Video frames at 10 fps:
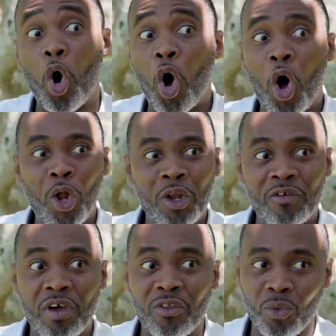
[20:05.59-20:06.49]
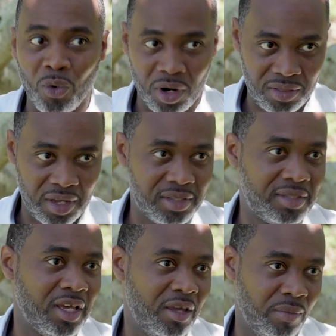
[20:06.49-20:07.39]
all of the other work that
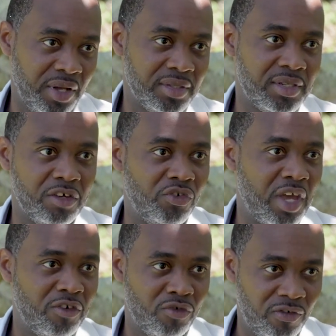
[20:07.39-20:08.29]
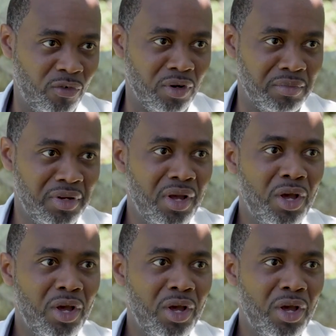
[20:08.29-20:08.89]
is taking place in education reform,